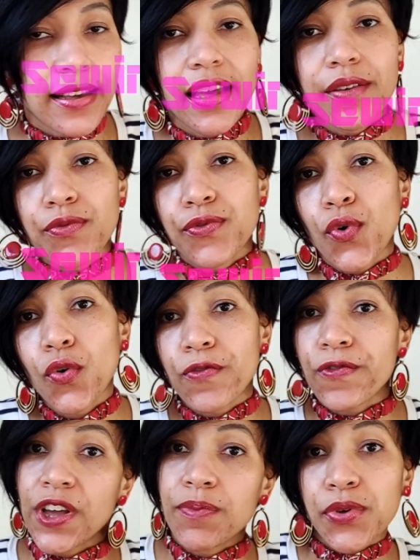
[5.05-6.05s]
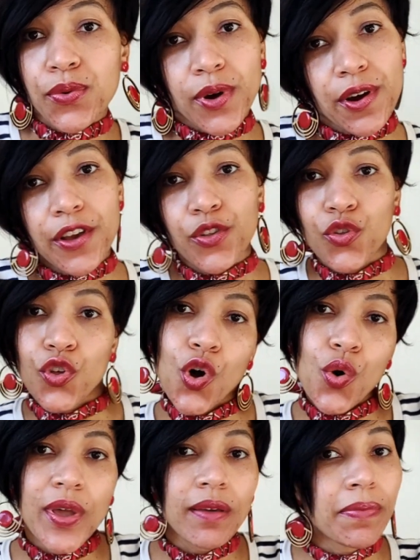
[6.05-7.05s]
time for February
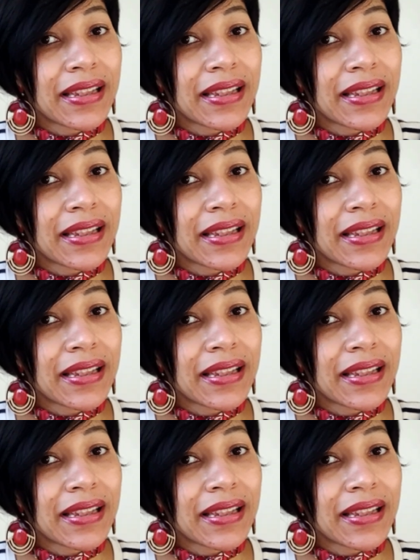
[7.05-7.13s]
sewing